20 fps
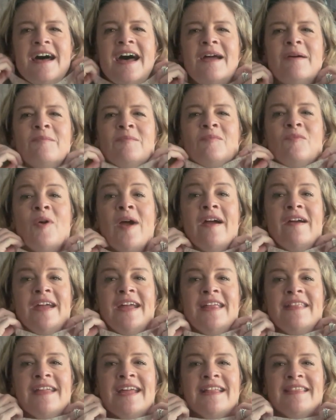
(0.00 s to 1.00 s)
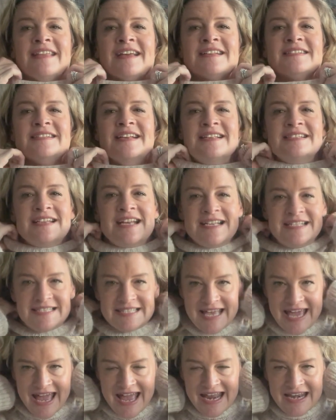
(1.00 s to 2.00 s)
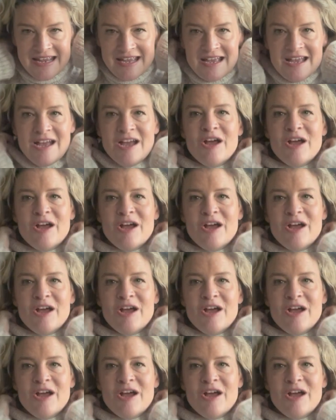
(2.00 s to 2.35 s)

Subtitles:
I'm wearing it like this, as I said,